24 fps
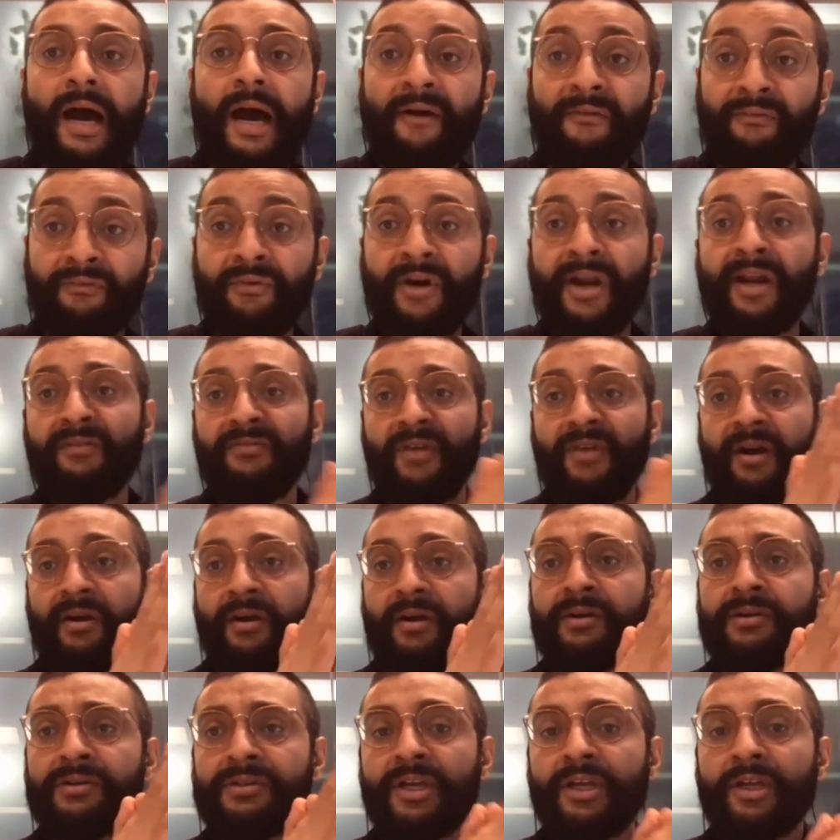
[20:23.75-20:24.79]
afraid of
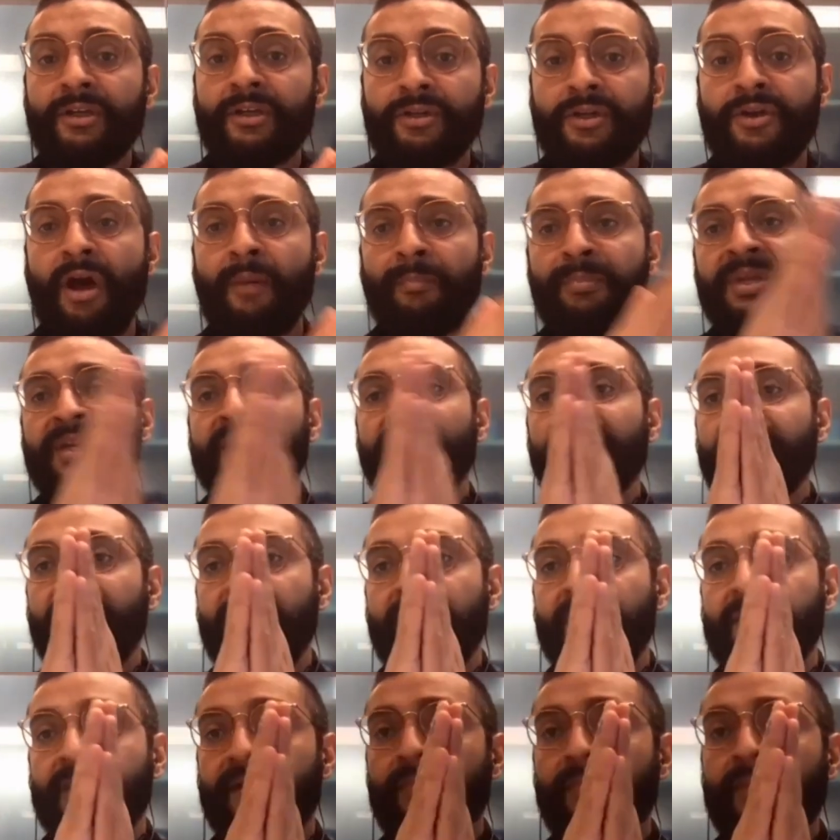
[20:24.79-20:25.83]
errors to not being
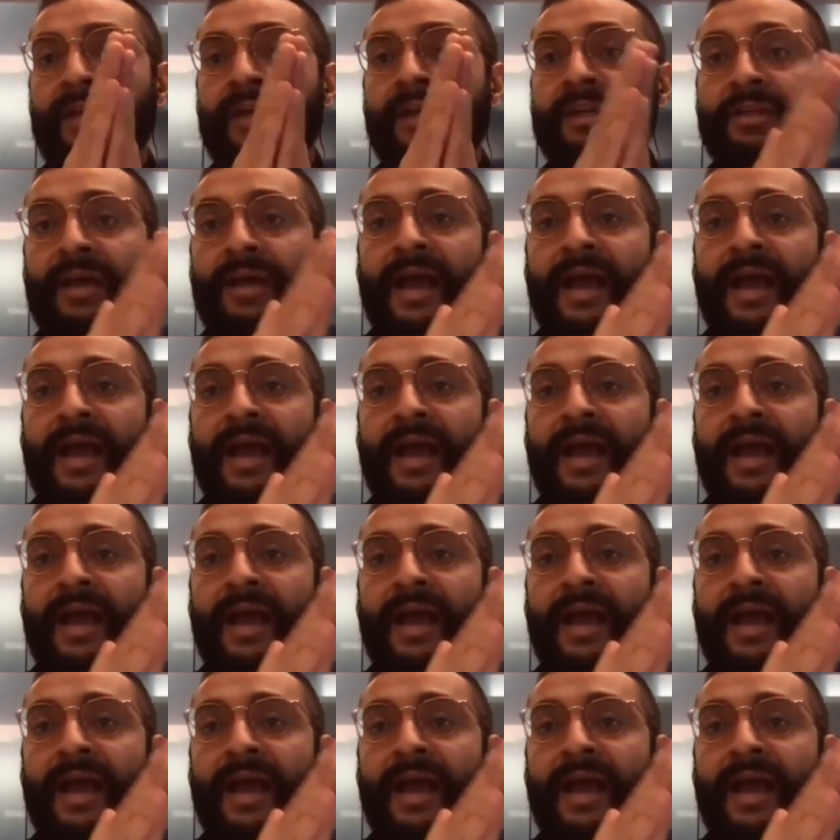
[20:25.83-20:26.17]
afraid of them